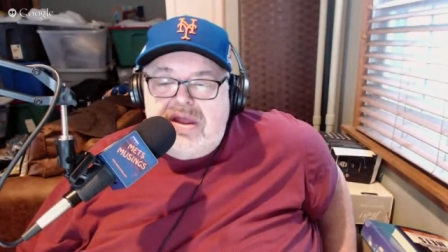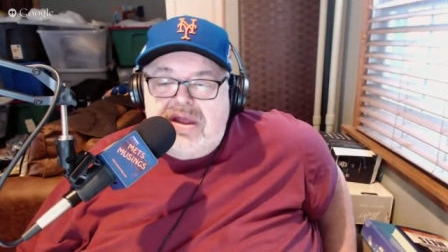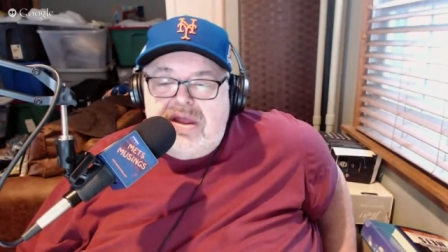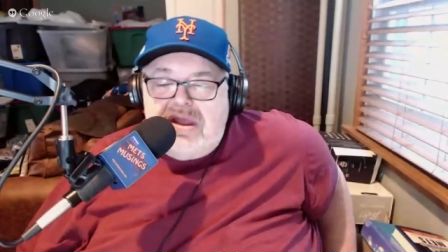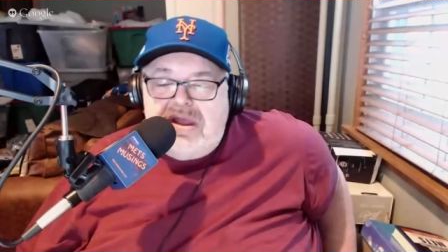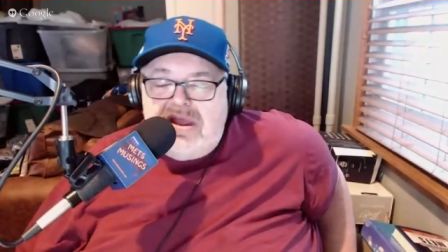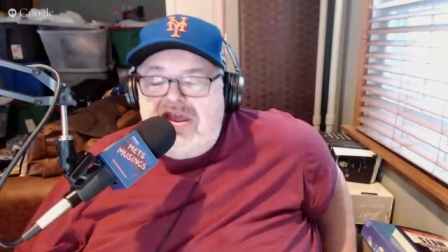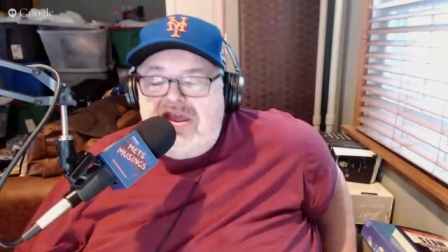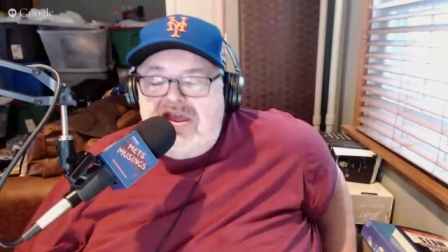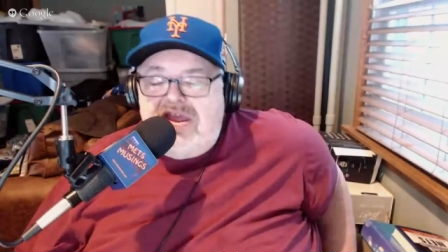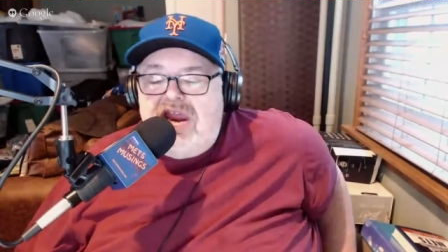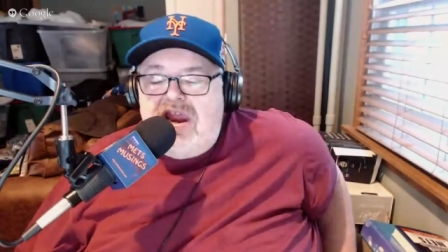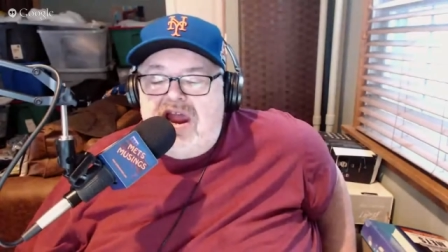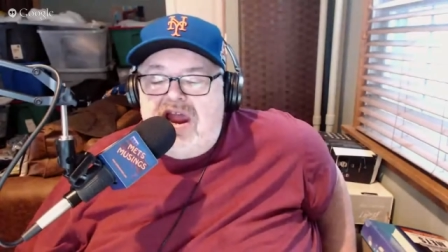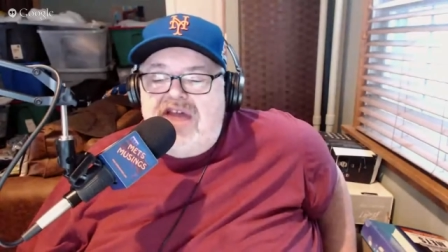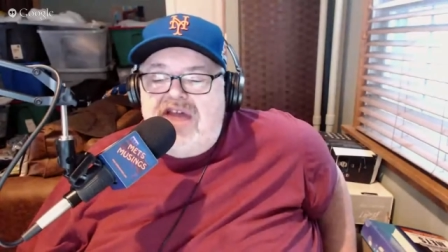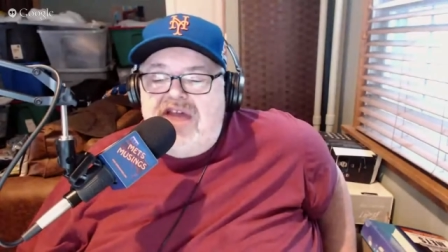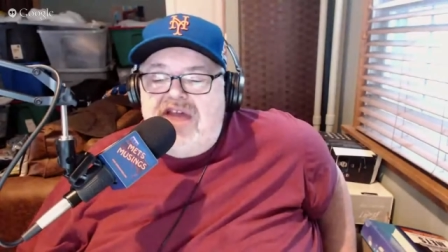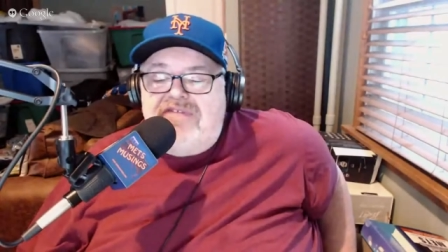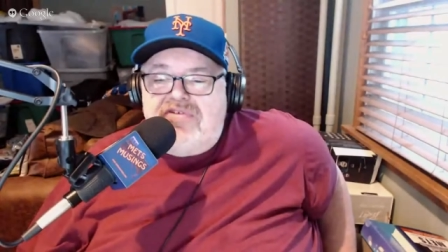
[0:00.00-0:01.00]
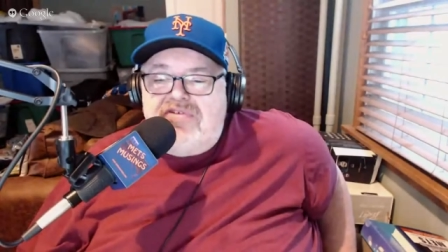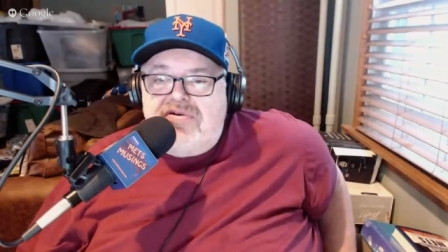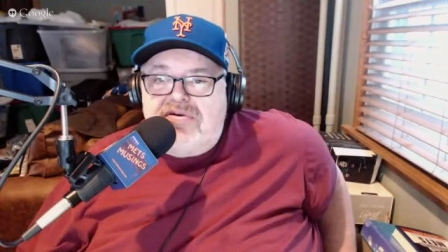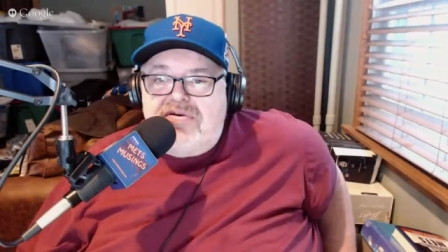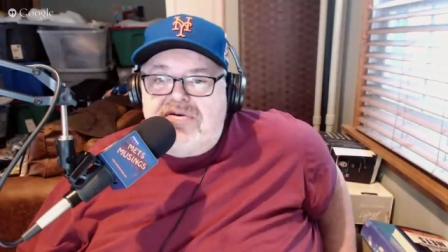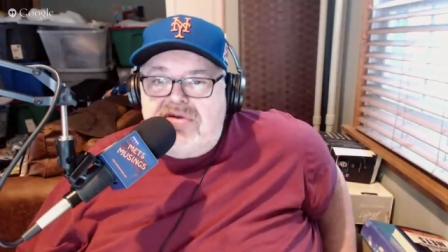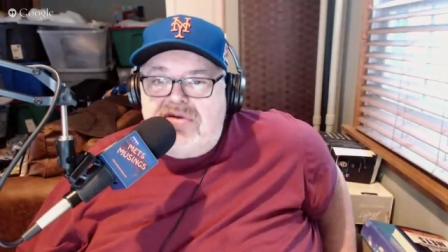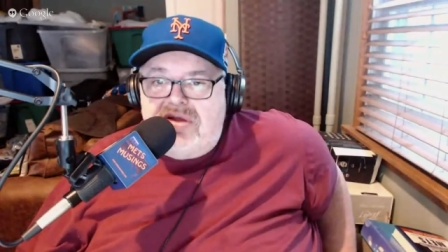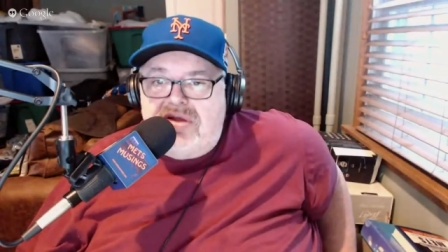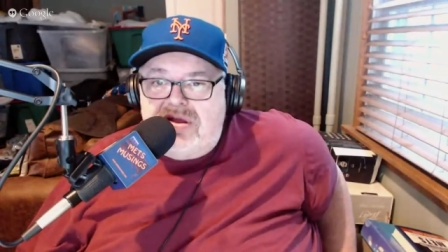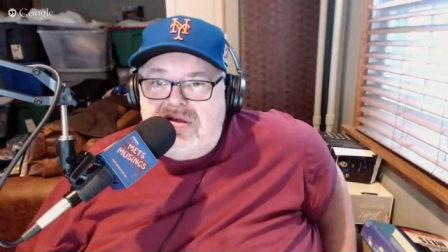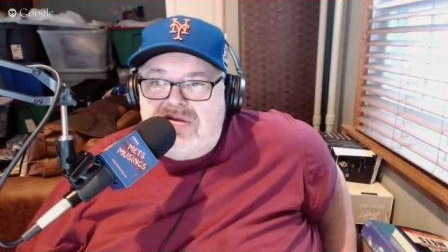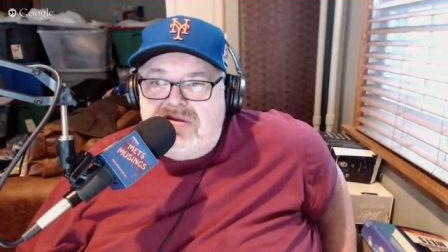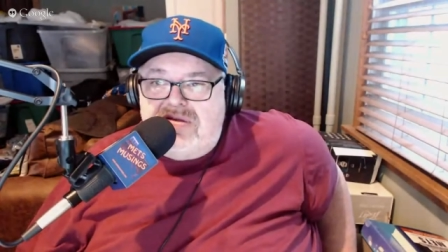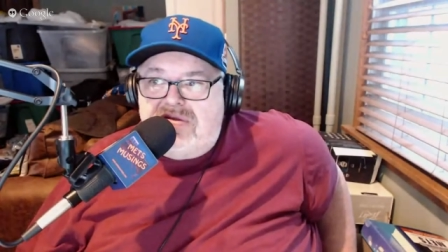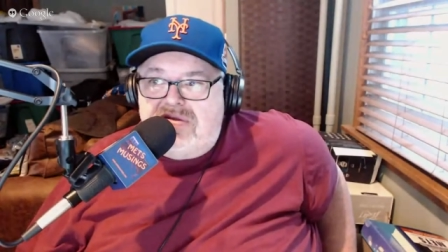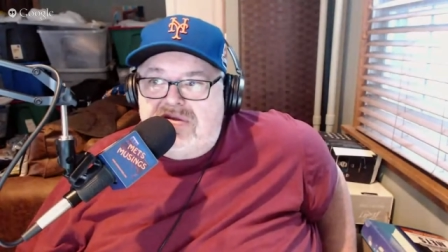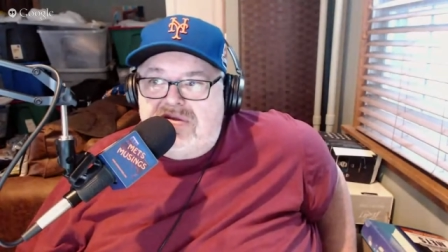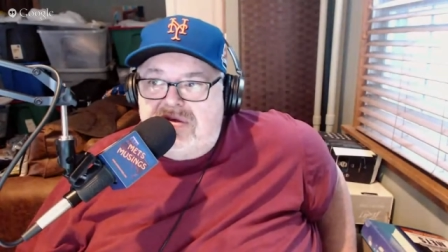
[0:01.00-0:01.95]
thing that I've heard is the